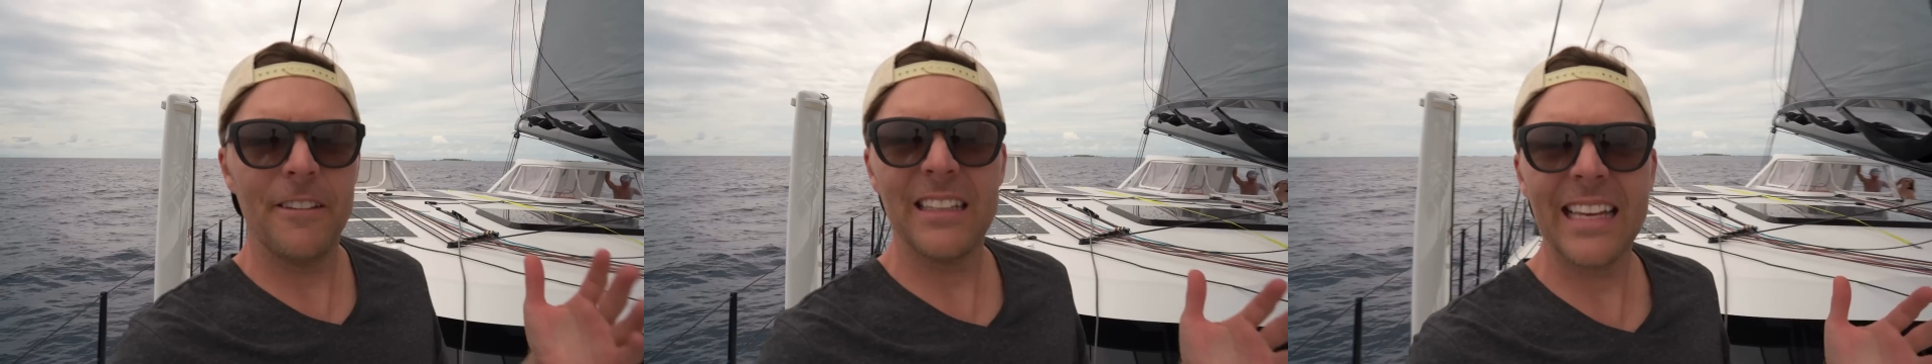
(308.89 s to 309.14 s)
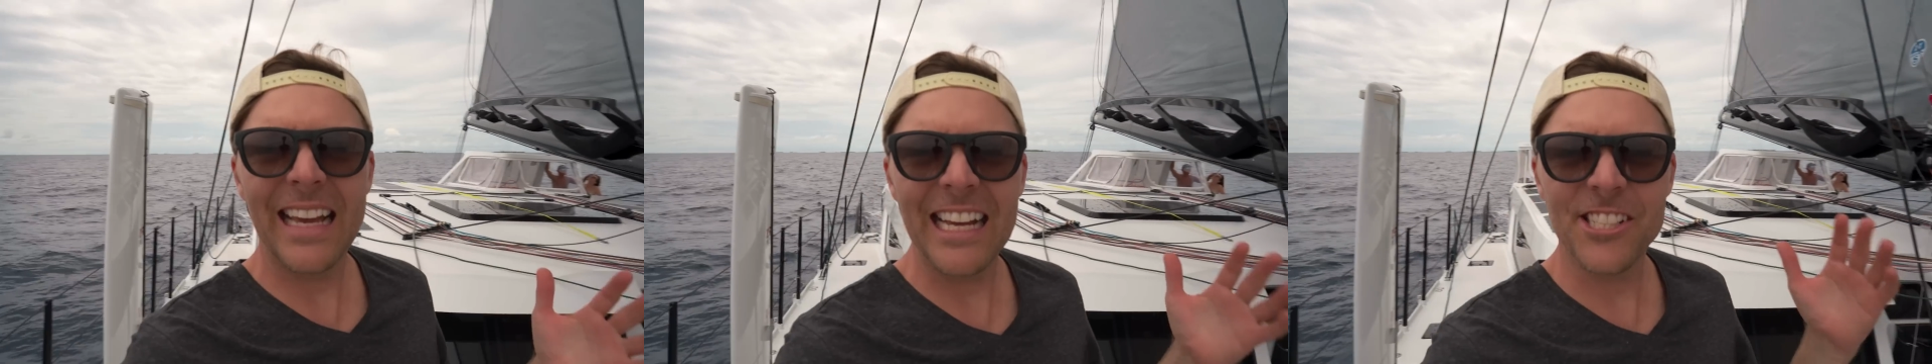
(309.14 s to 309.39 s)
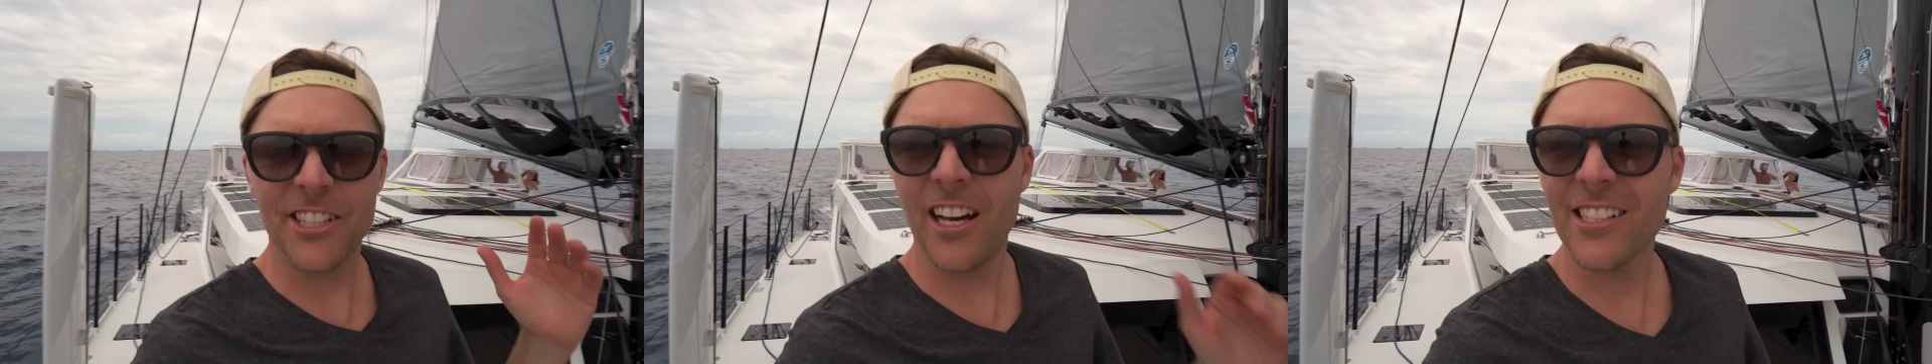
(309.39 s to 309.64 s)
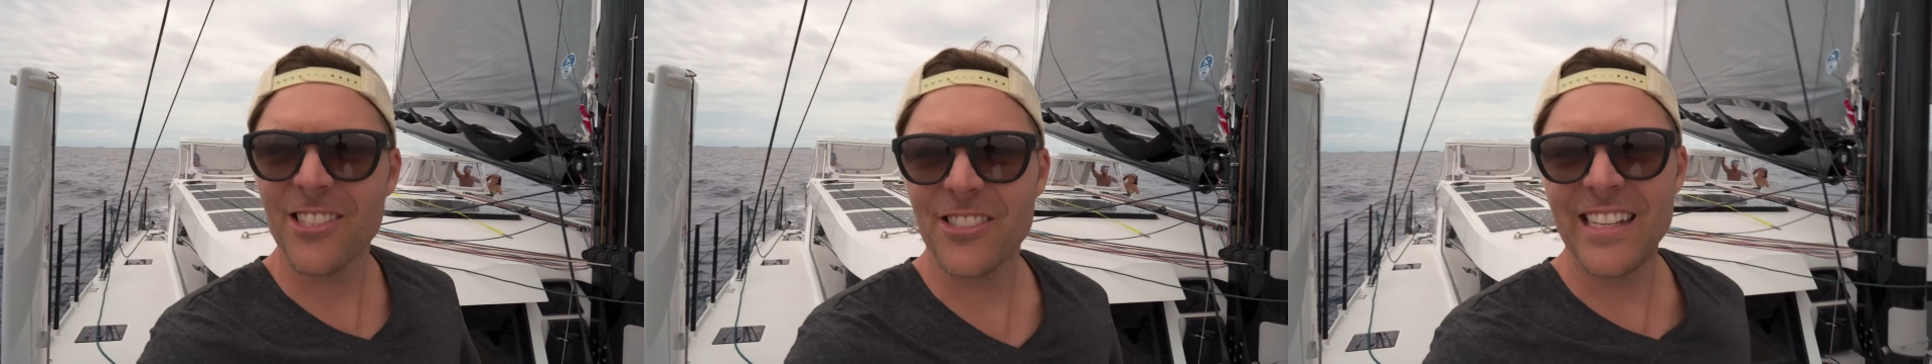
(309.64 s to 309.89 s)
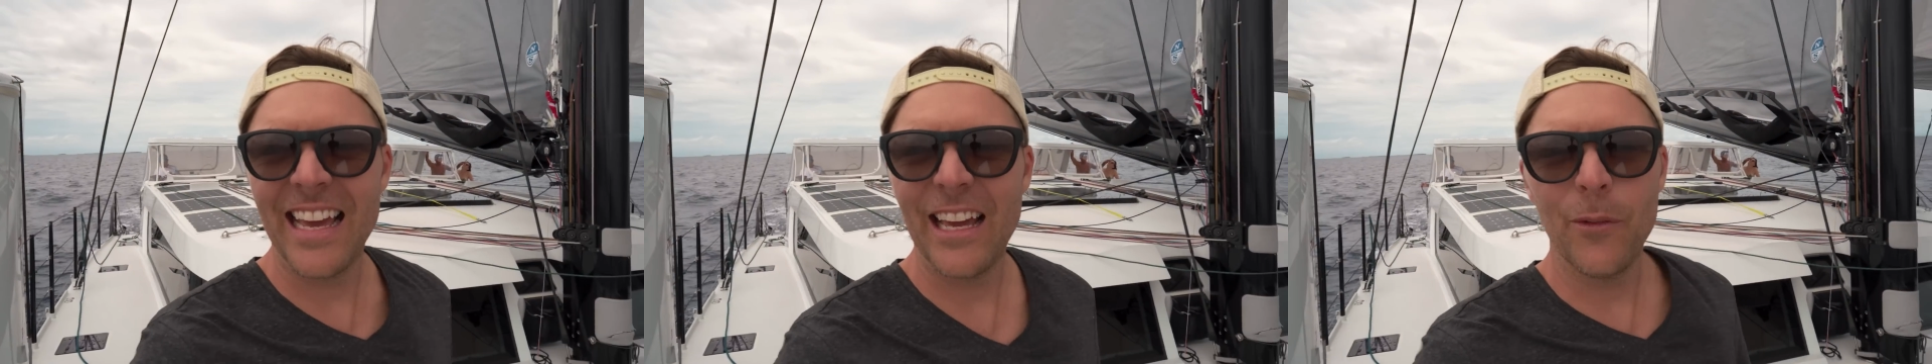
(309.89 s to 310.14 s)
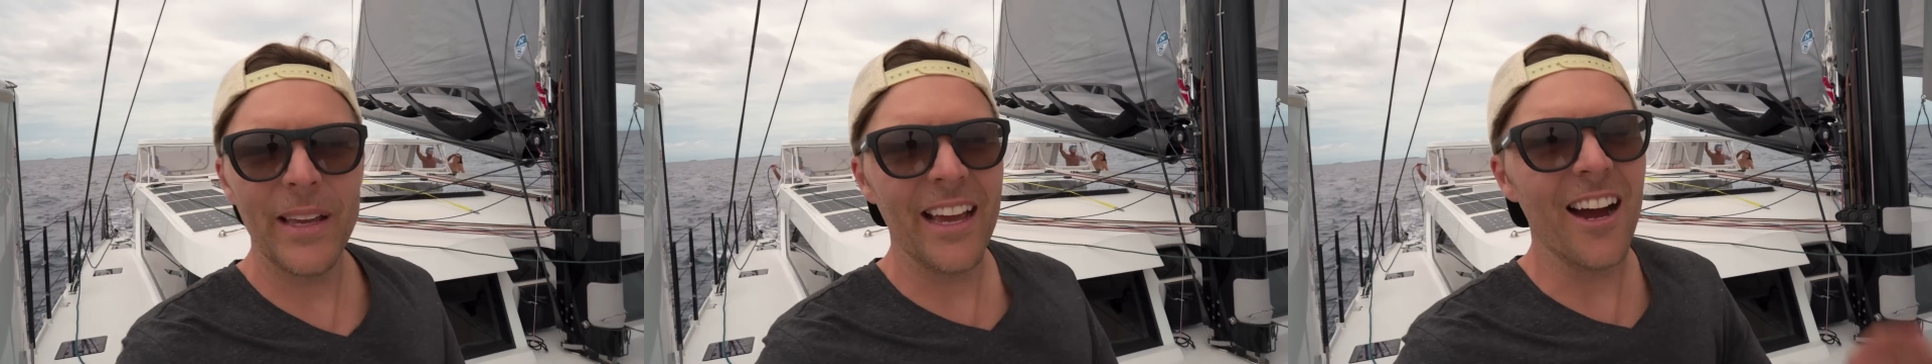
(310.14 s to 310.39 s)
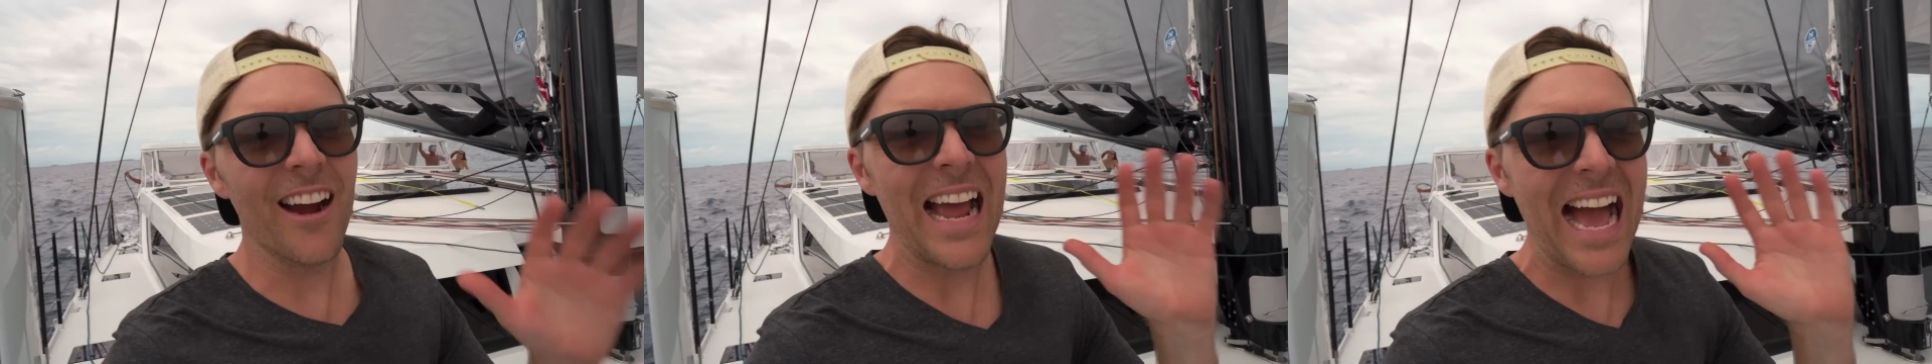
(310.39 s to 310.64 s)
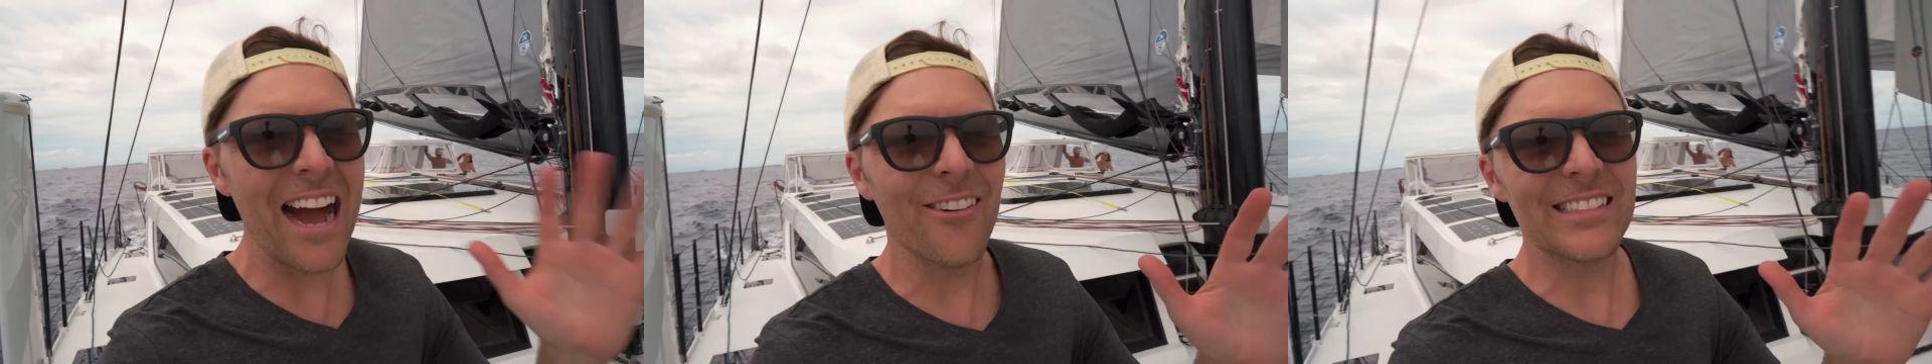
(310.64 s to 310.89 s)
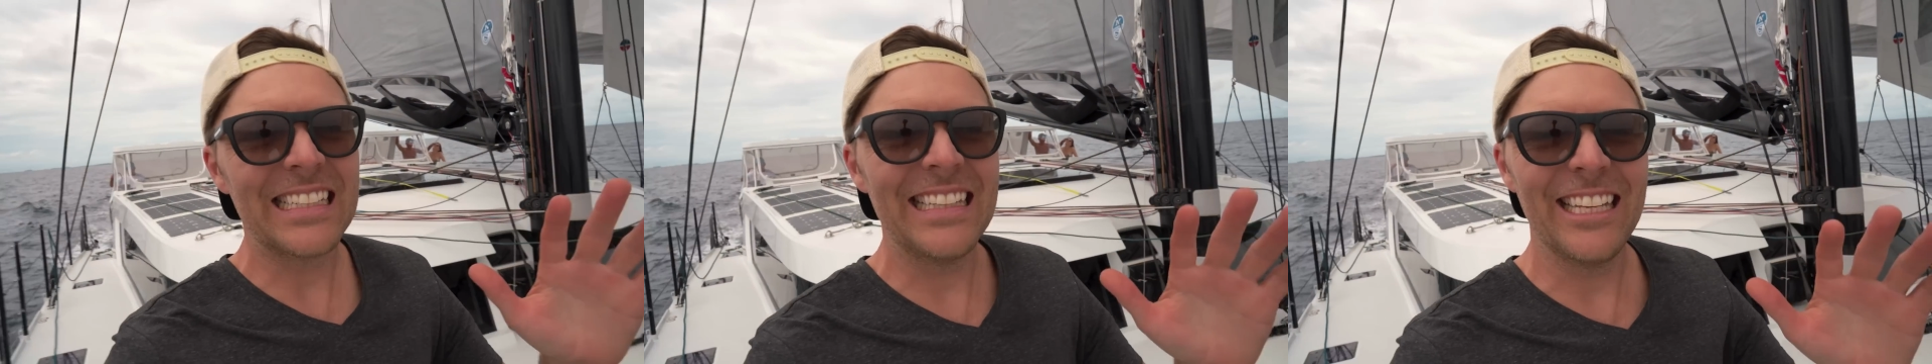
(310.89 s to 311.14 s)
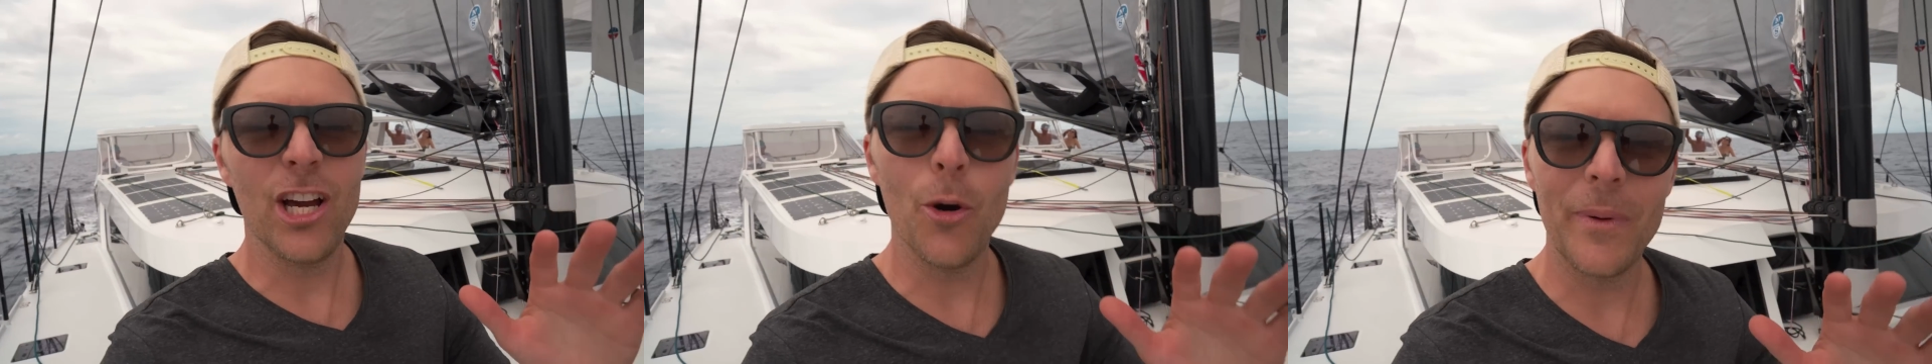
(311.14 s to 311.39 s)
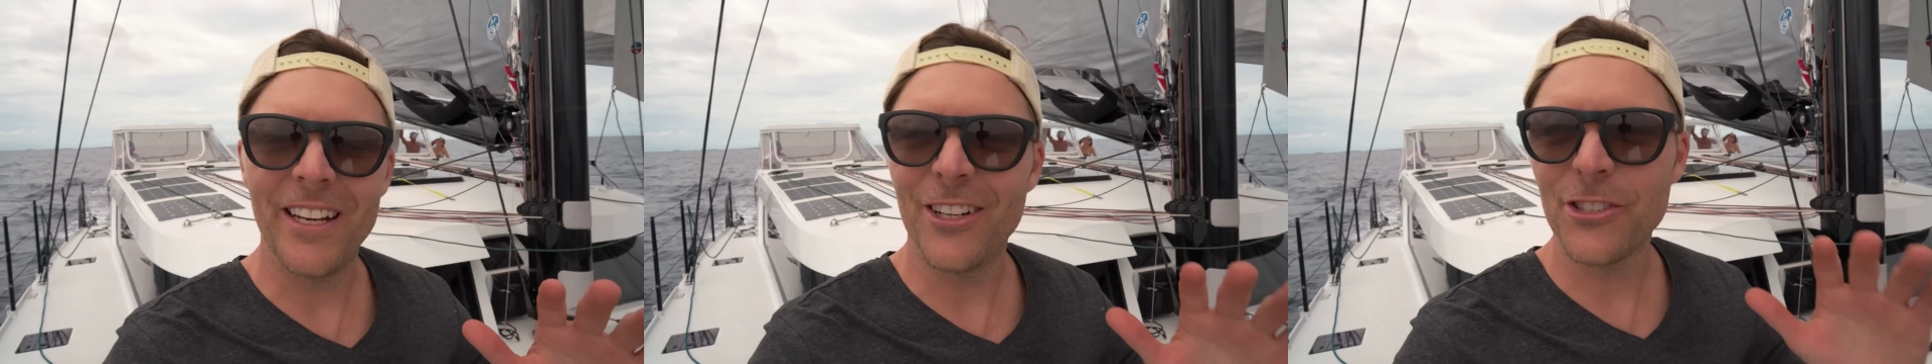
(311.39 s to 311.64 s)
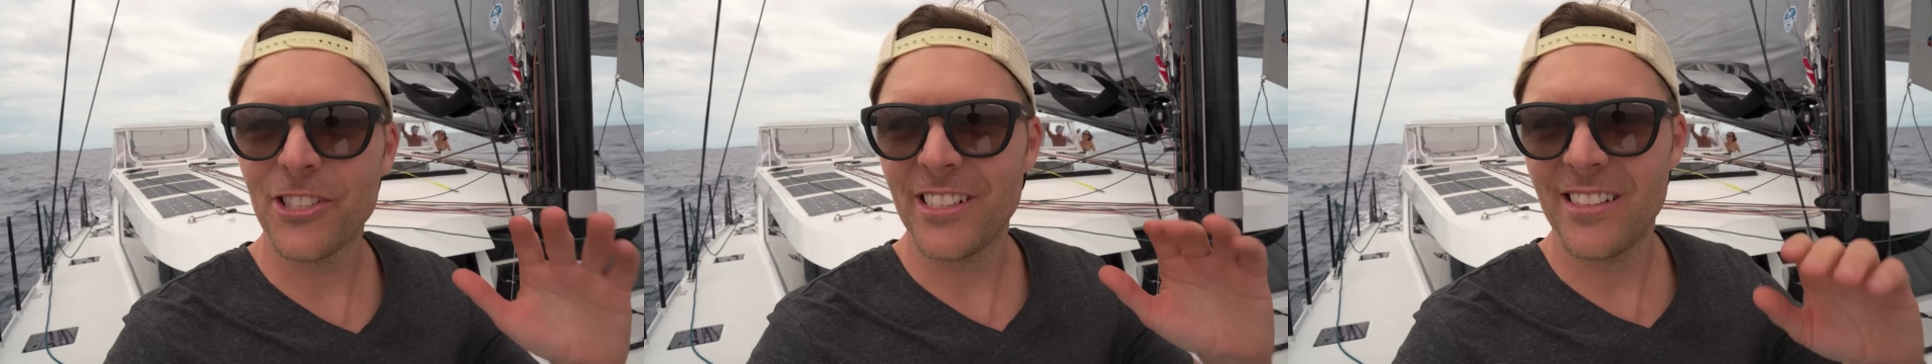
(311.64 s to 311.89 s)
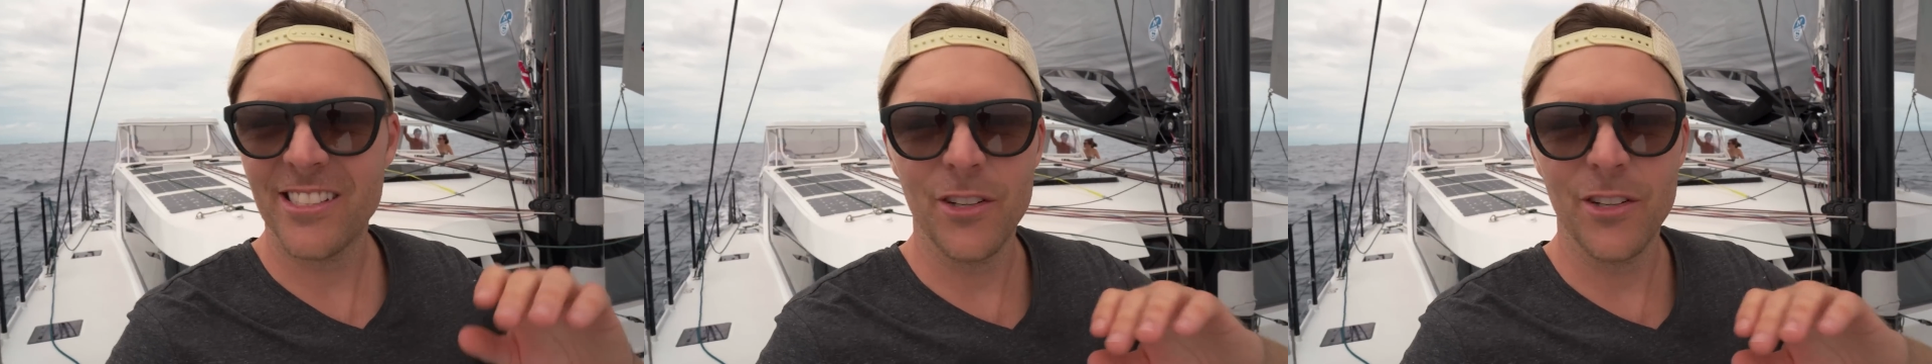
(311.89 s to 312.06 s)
feel like I should also say we are out in the open ocean,